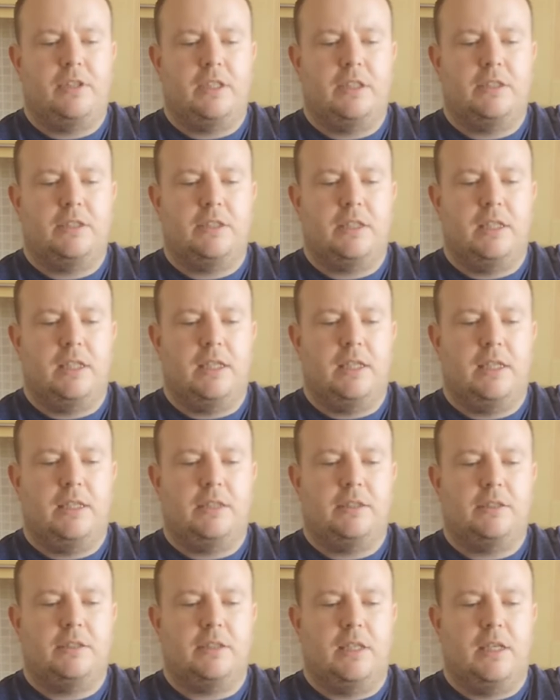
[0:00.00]
this
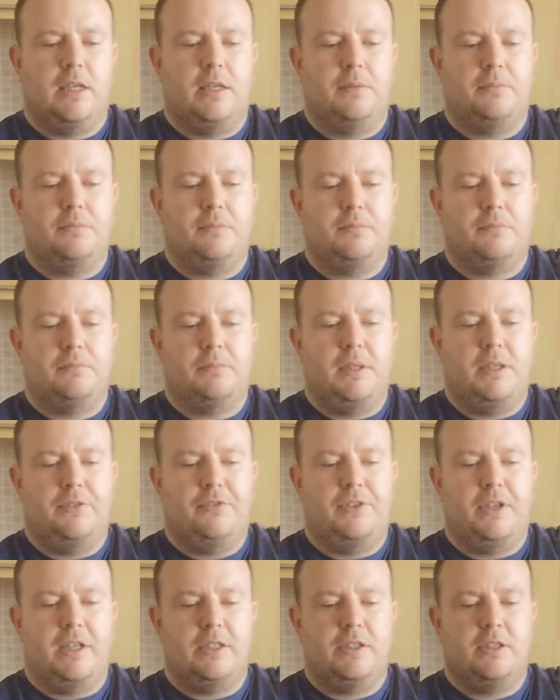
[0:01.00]
is
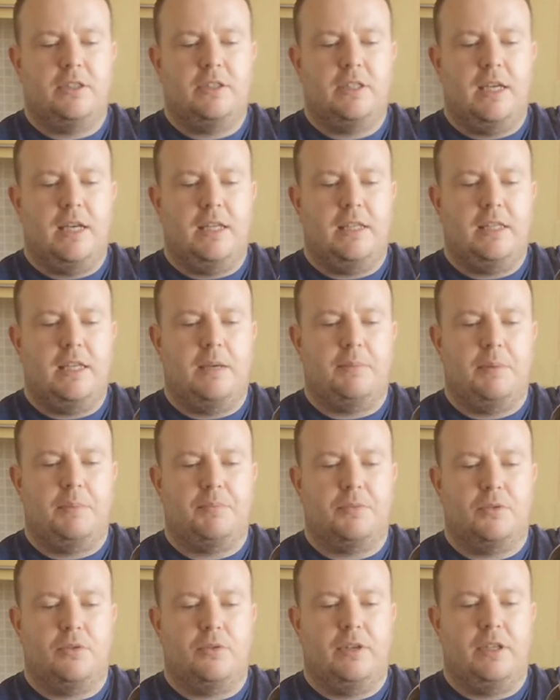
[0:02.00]
manufactured at the Abbey
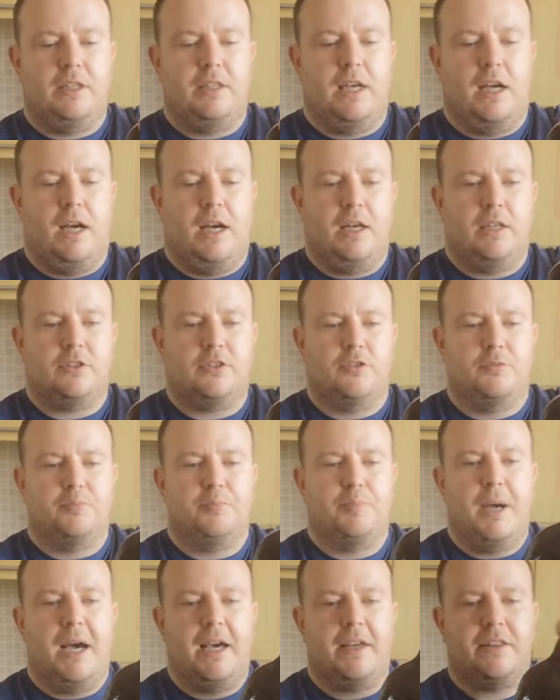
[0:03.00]
Brewery in the heart of
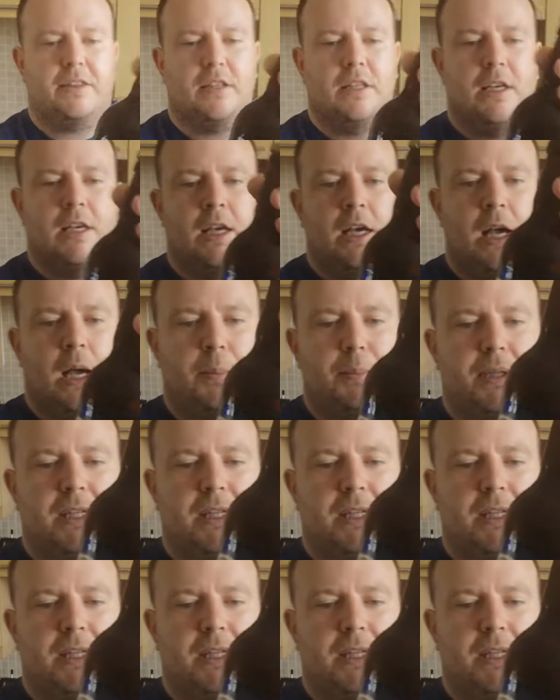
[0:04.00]
Bath. I